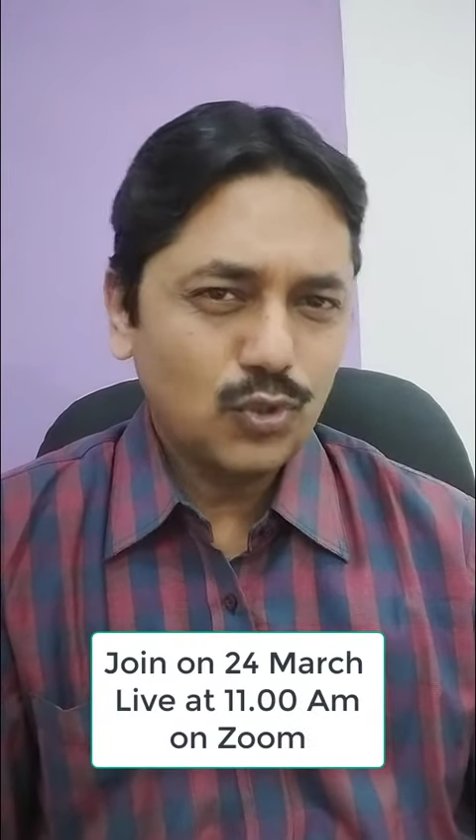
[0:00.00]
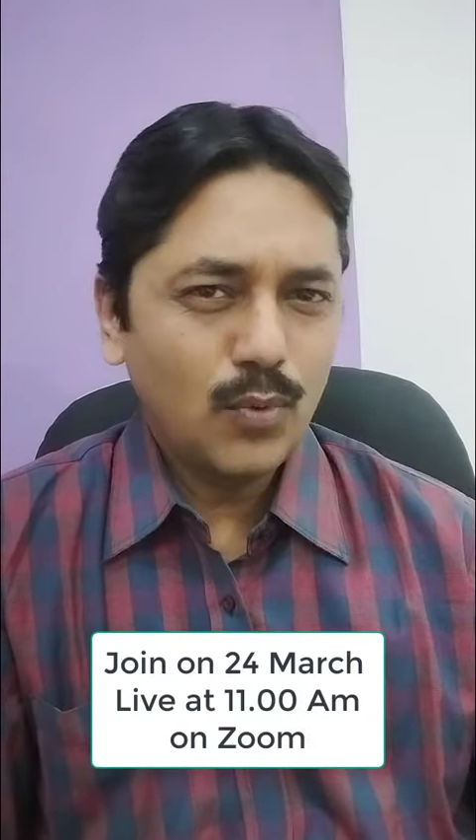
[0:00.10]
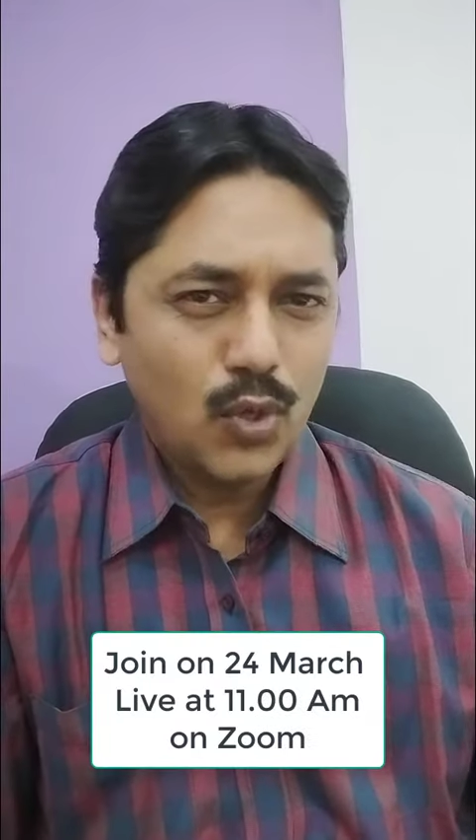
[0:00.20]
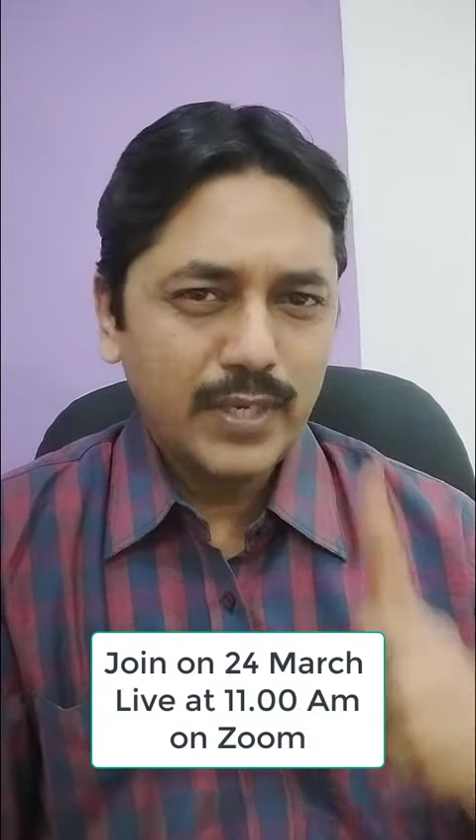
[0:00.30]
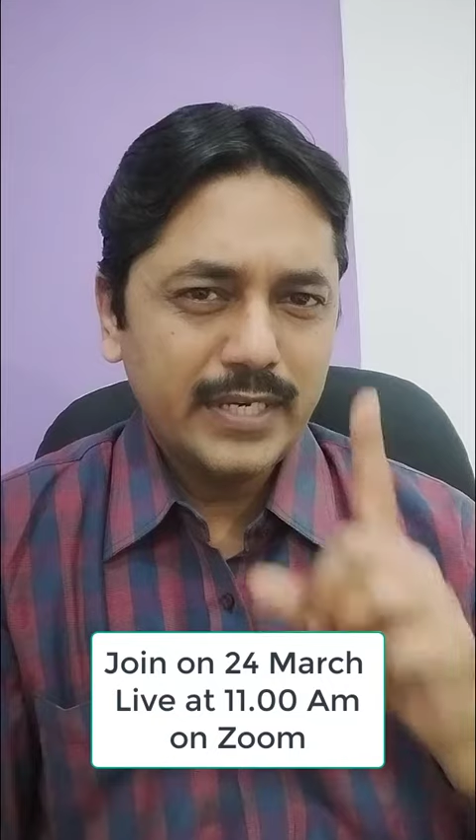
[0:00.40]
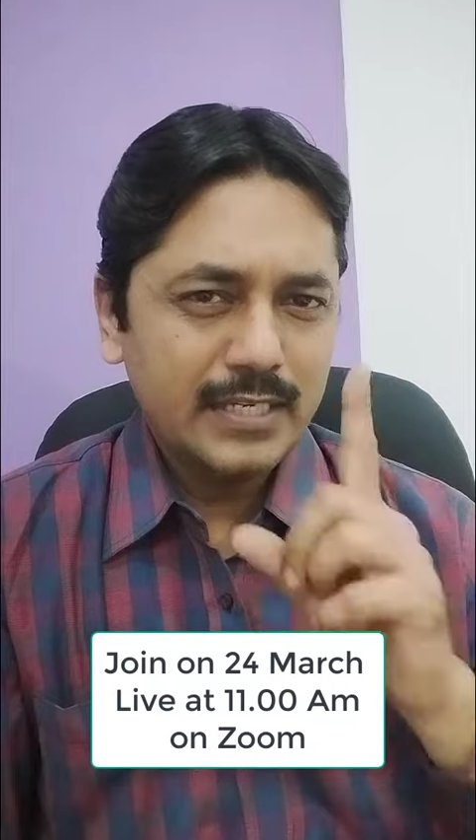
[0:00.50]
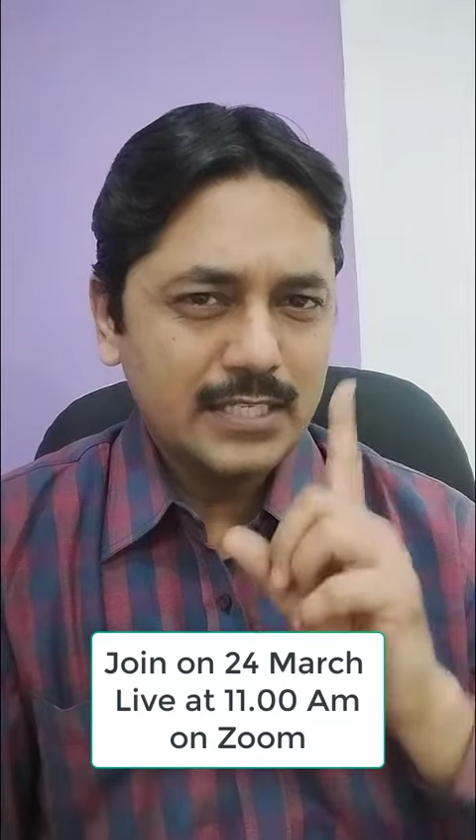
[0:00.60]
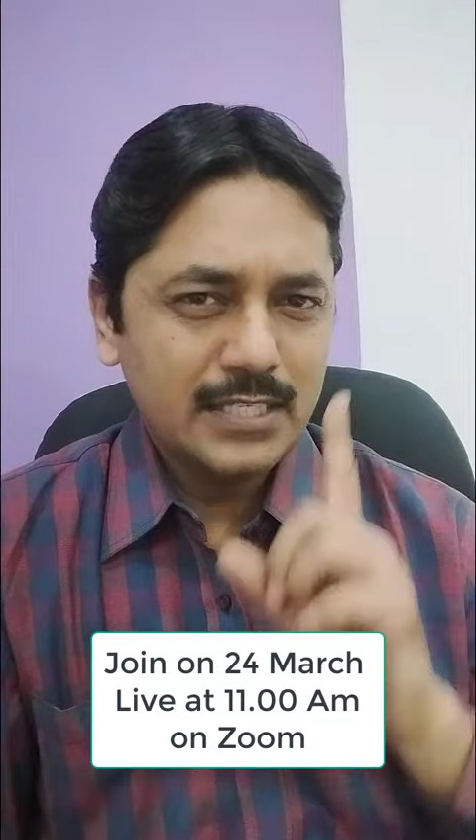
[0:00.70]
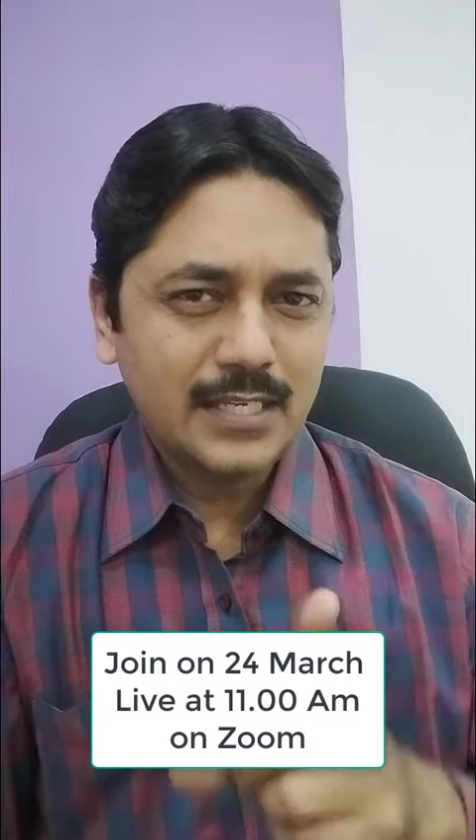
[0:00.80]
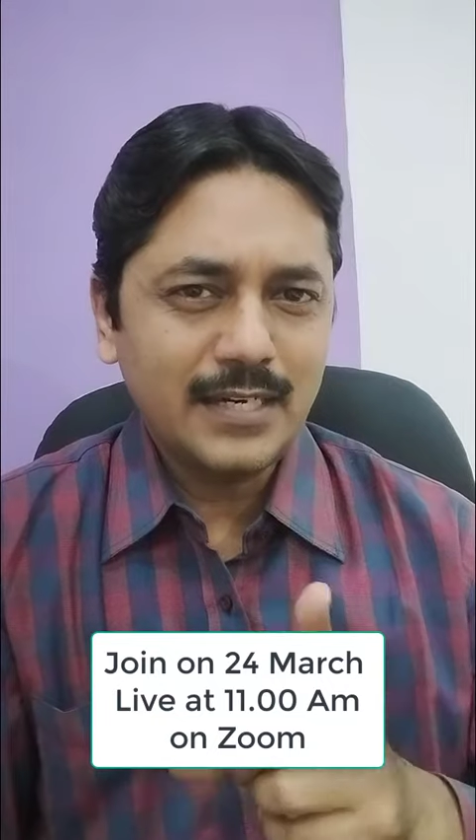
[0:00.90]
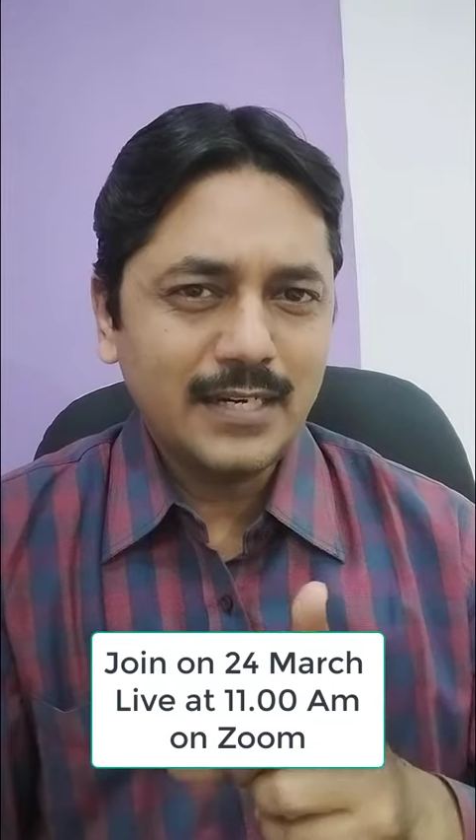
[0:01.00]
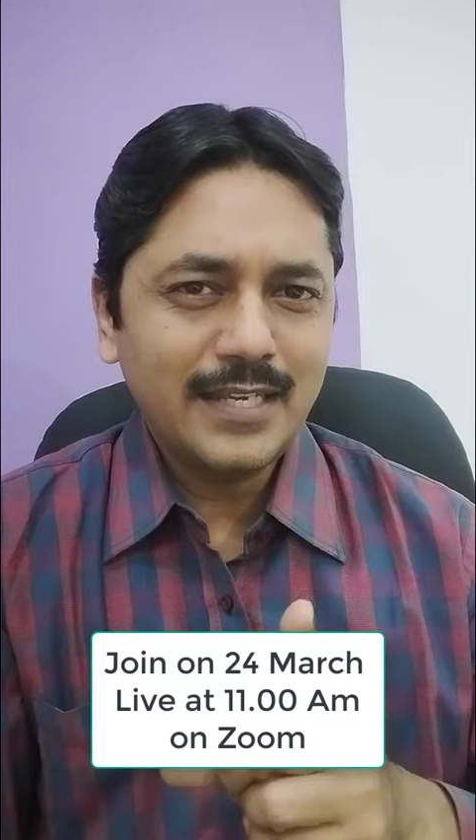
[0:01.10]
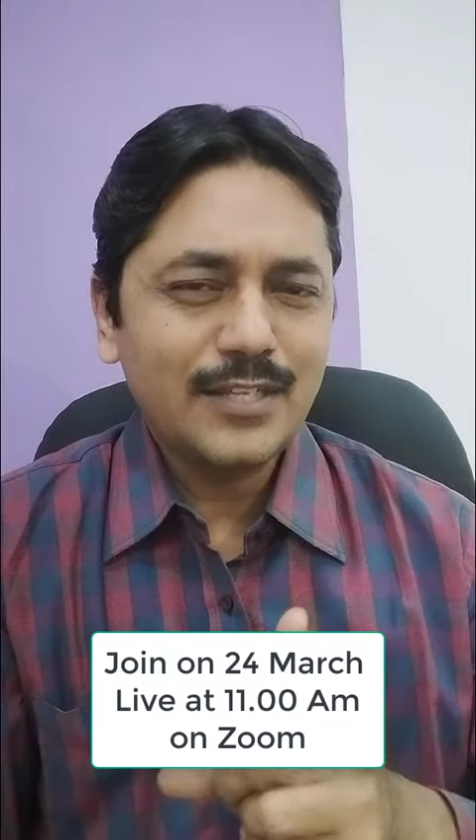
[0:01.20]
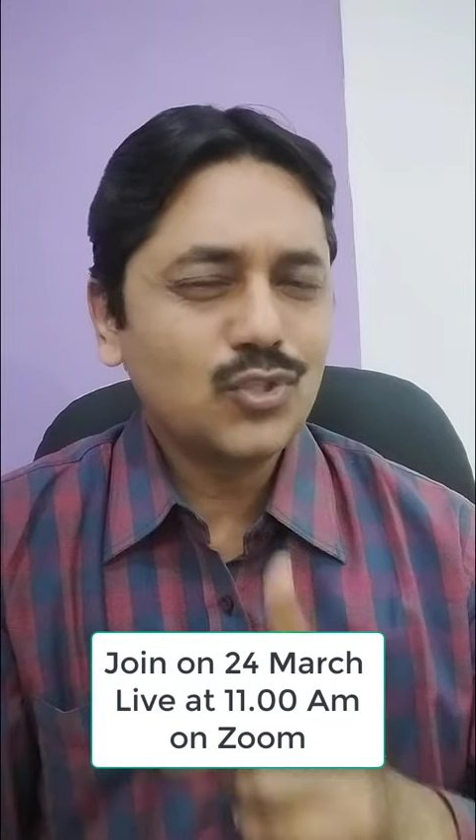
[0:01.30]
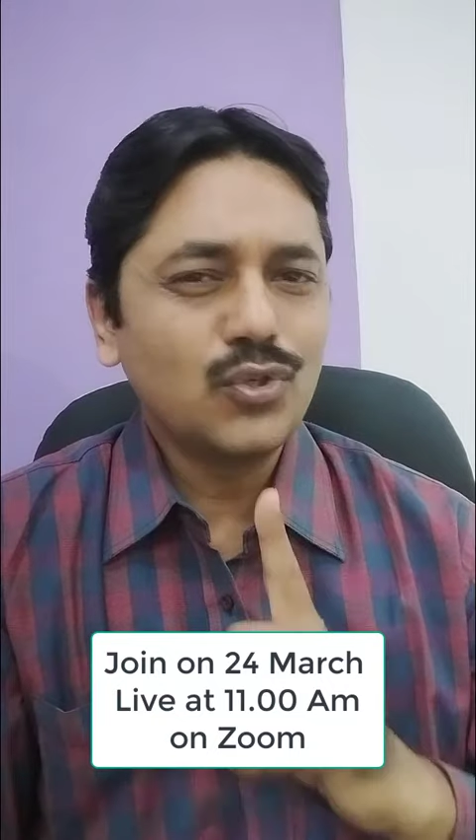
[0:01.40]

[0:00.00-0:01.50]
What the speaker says: Tomorrow it is Sunday,